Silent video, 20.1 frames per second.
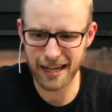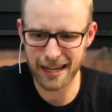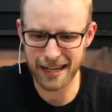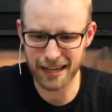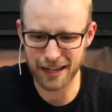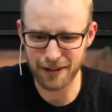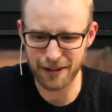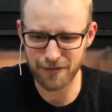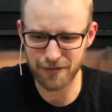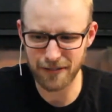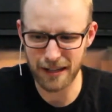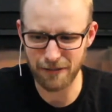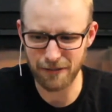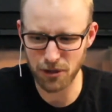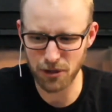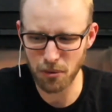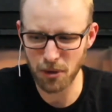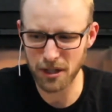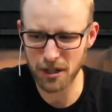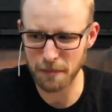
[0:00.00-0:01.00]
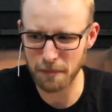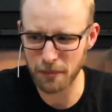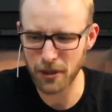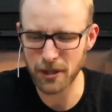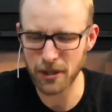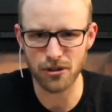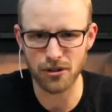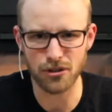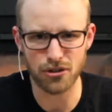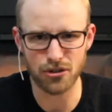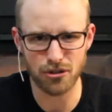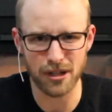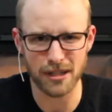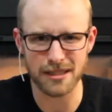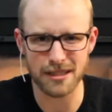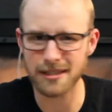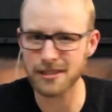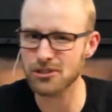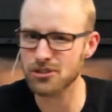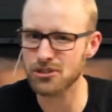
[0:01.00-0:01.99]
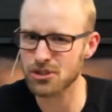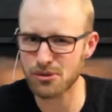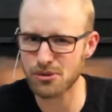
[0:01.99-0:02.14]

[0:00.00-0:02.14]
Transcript: saying if, if you want to put your trust in